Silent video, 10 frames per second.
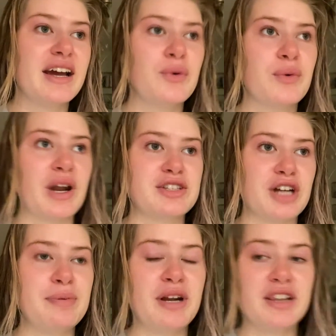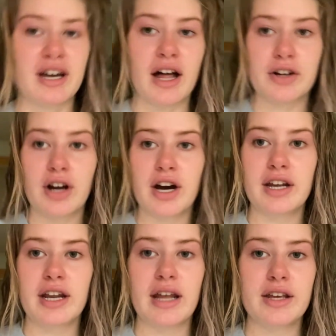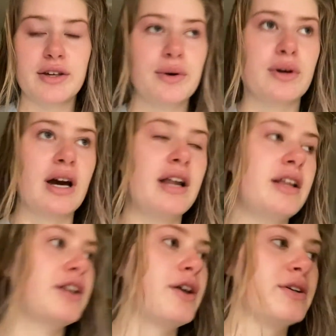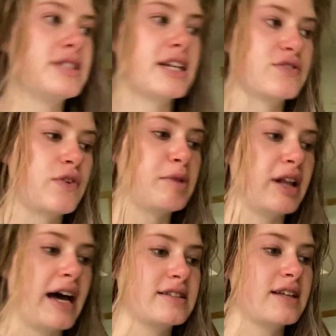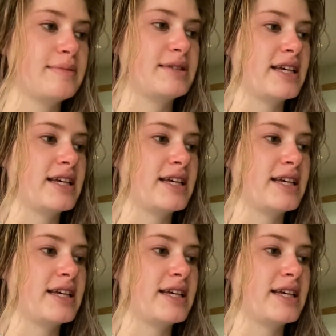when I started putting the color on, and you'll kind of like notice this from the last clips,